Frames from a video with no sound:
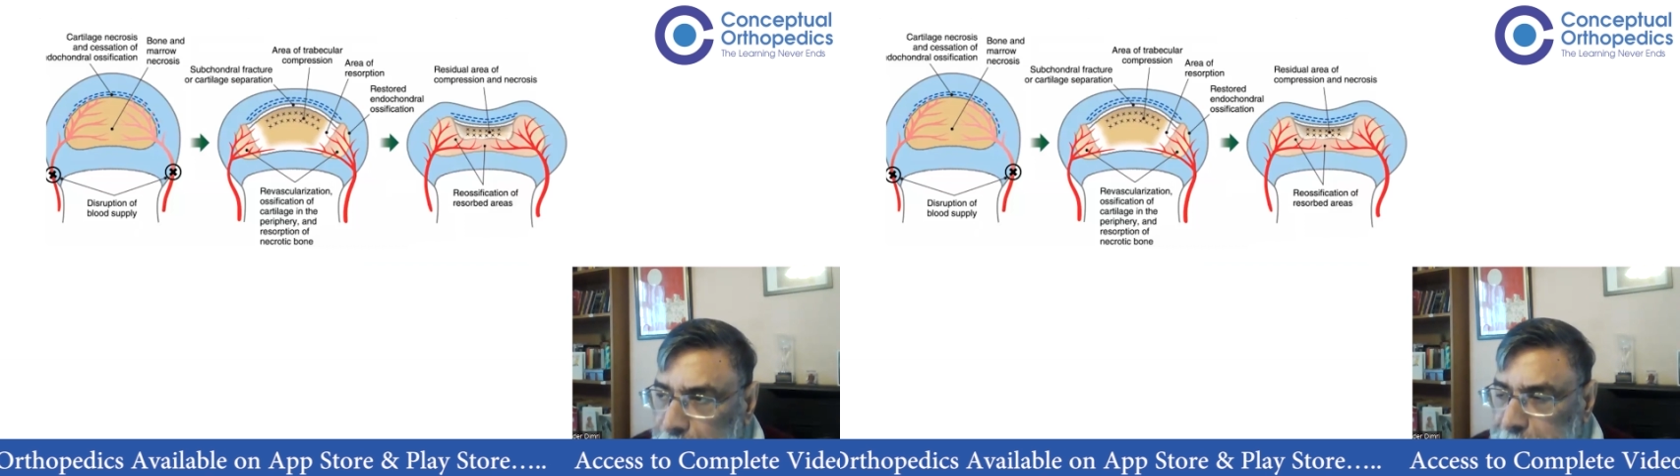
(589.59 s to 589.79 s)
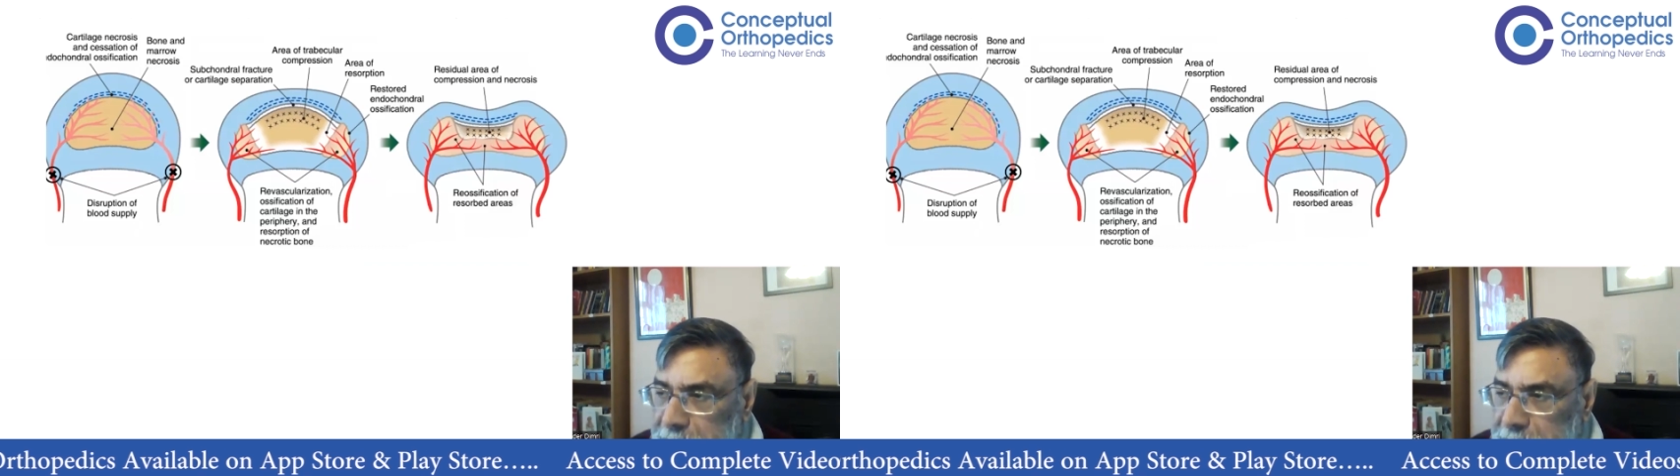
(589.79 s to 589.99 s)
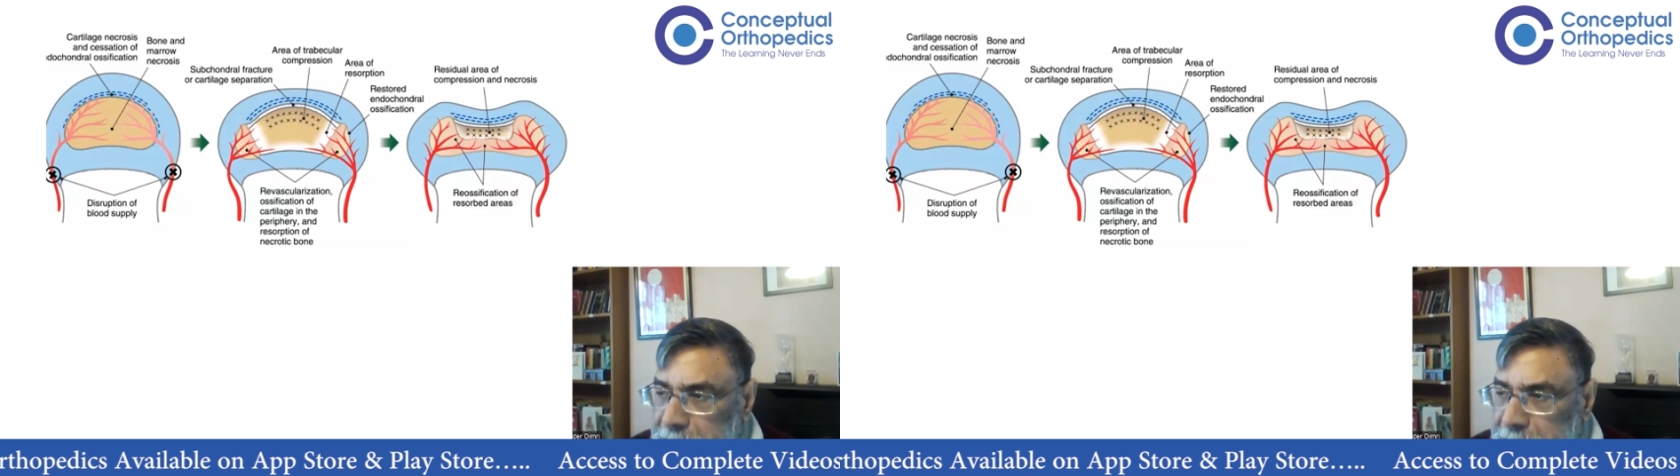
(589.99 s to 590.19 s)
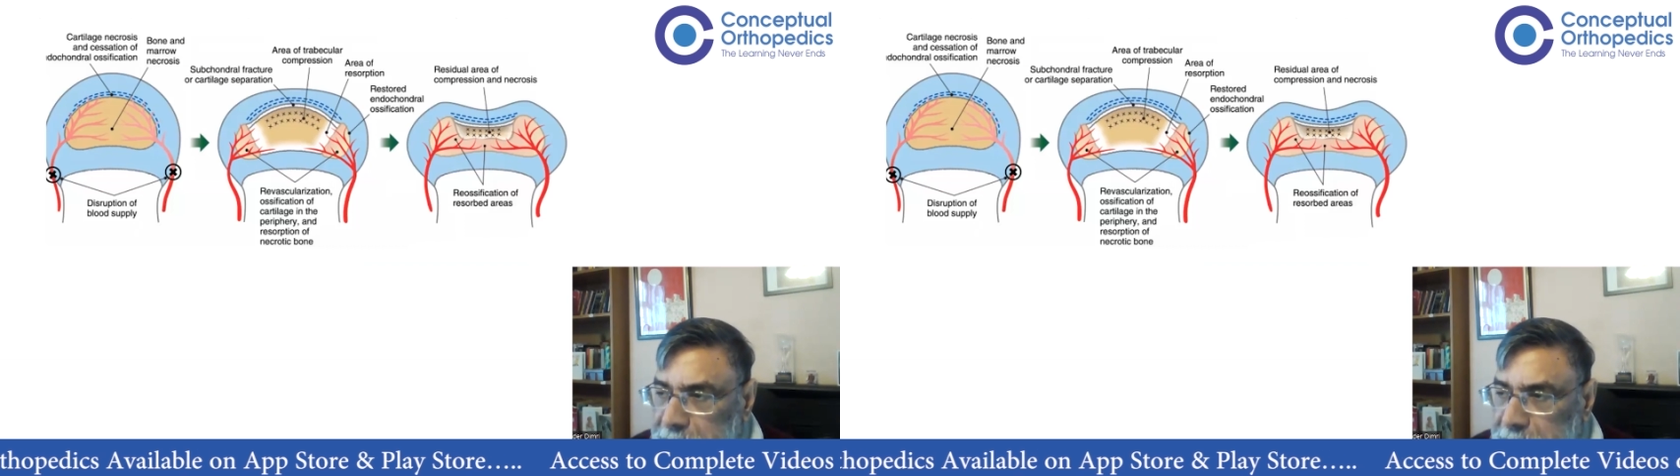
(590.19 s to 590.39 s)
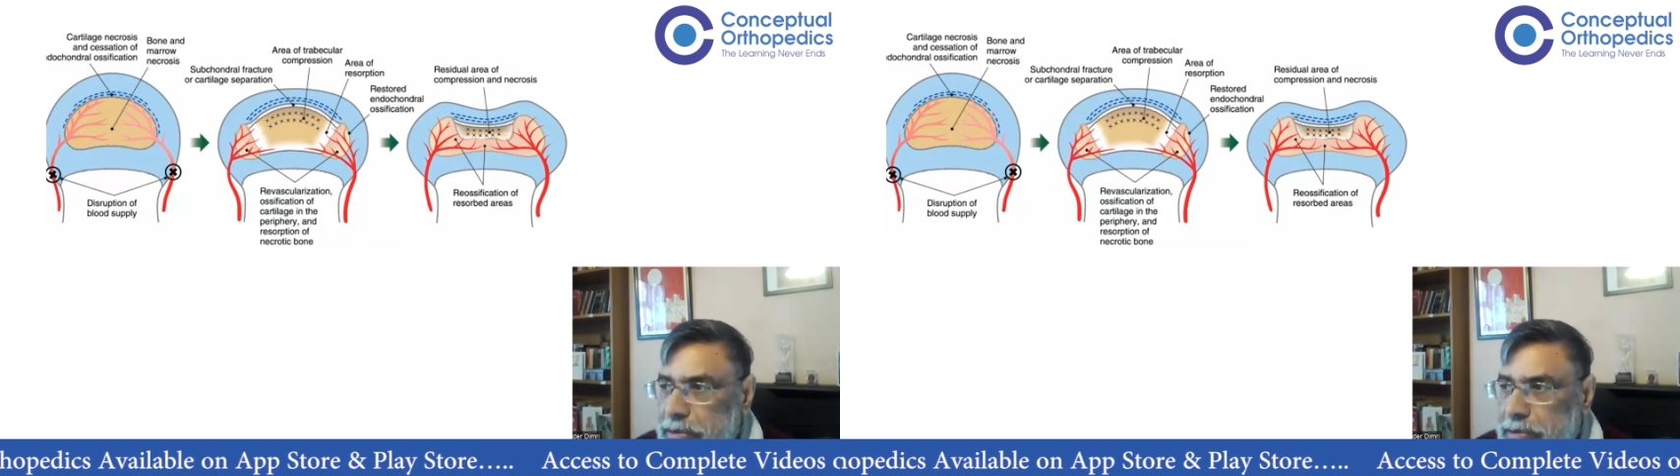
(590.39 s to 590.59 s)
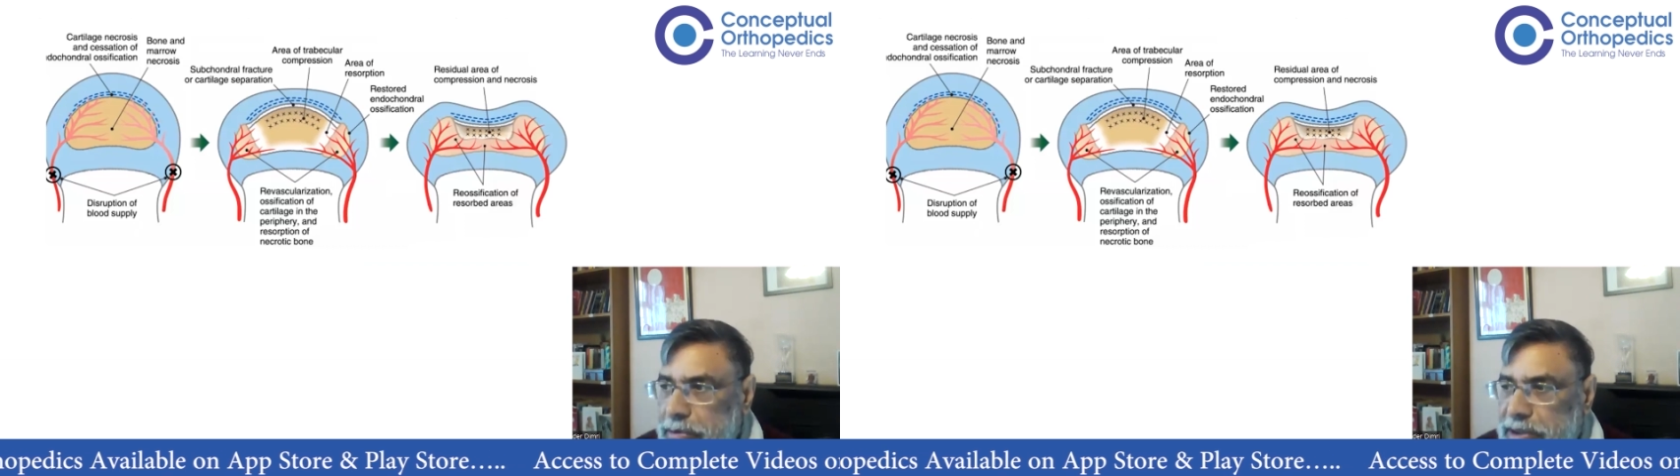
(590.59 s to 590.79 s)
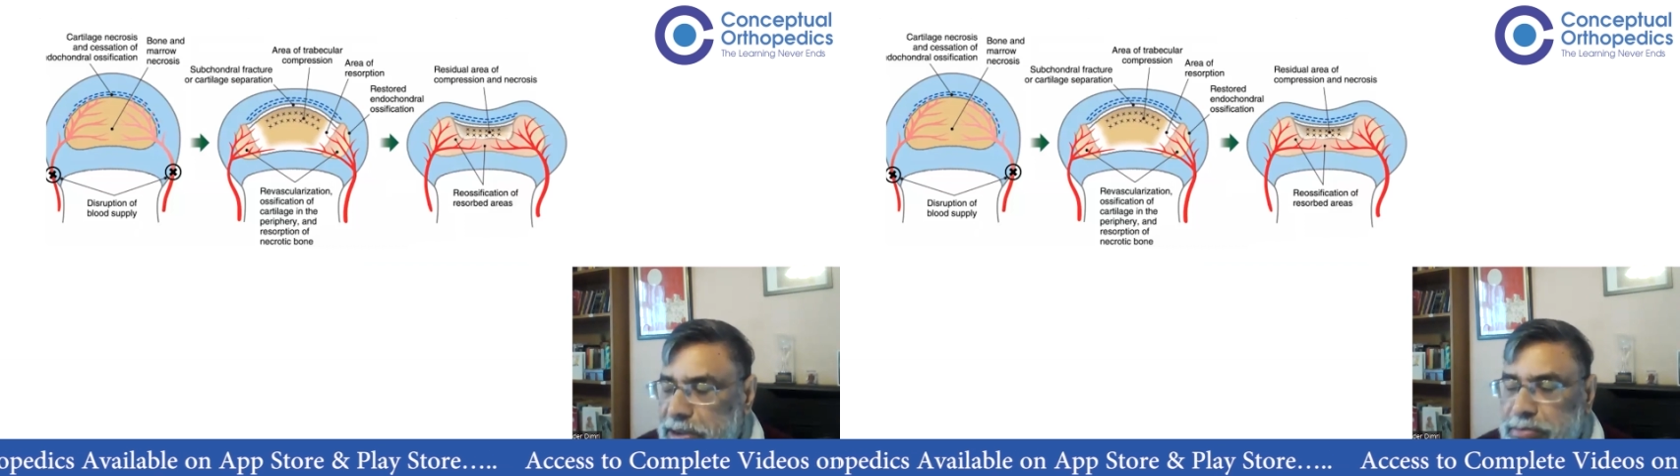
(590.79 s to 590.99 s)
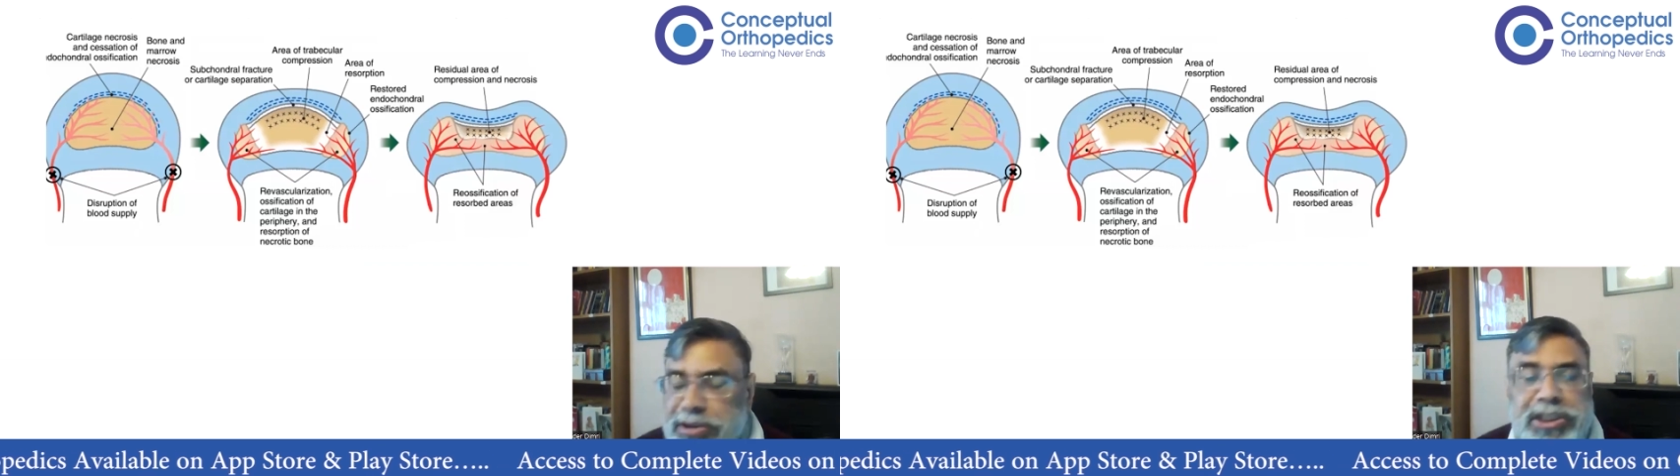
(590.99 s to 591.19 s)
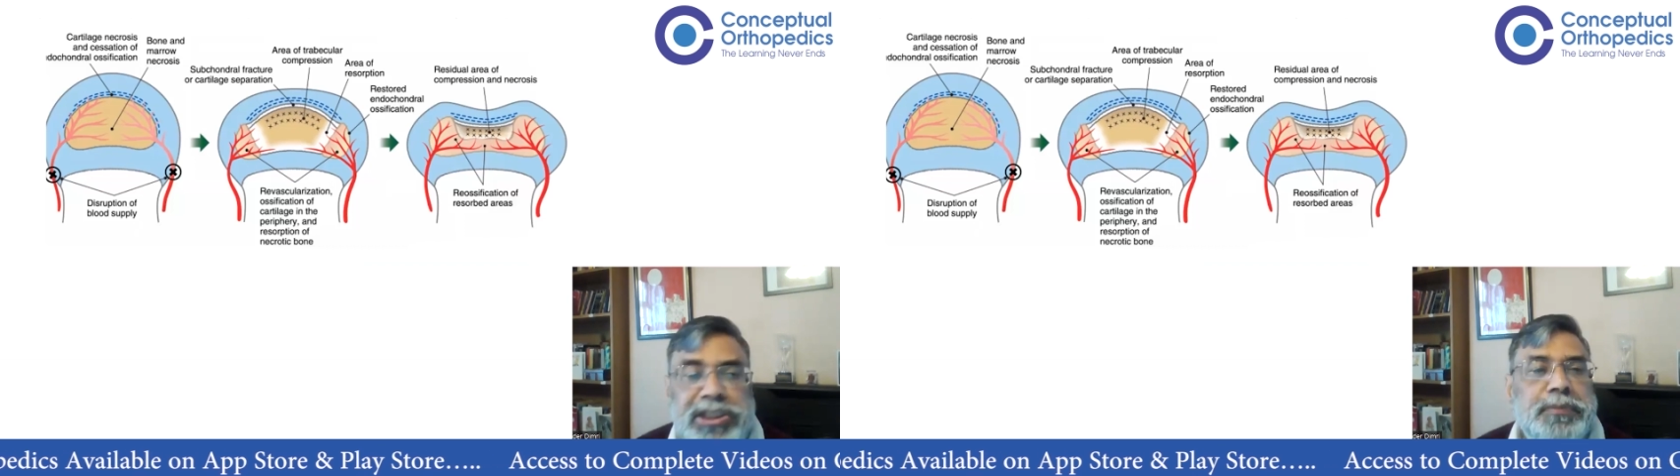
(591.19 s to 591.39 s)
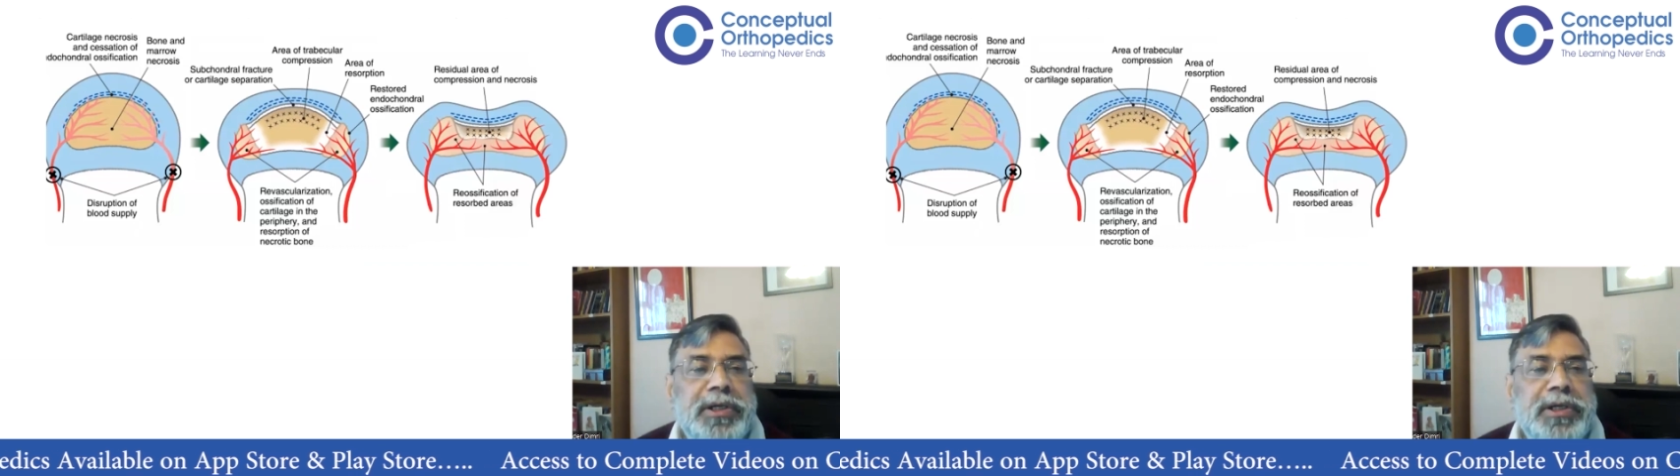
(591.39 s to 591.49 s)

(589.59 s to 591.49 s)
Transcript: idiopathic avascular necrosis,